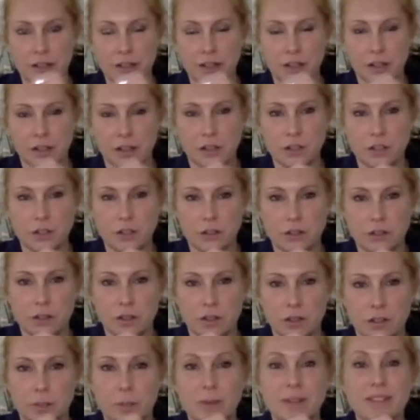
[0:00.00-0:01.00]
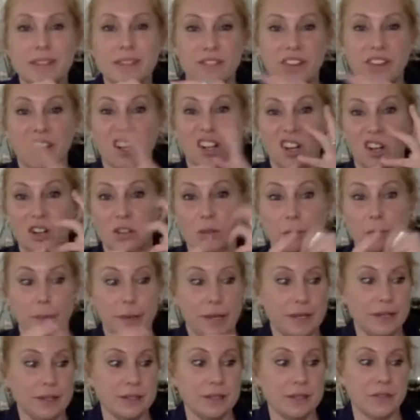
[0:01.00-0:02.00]
Okay. Specific garden
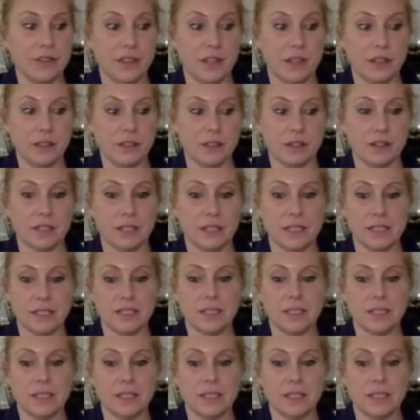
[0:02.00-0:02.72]
paints for things like that.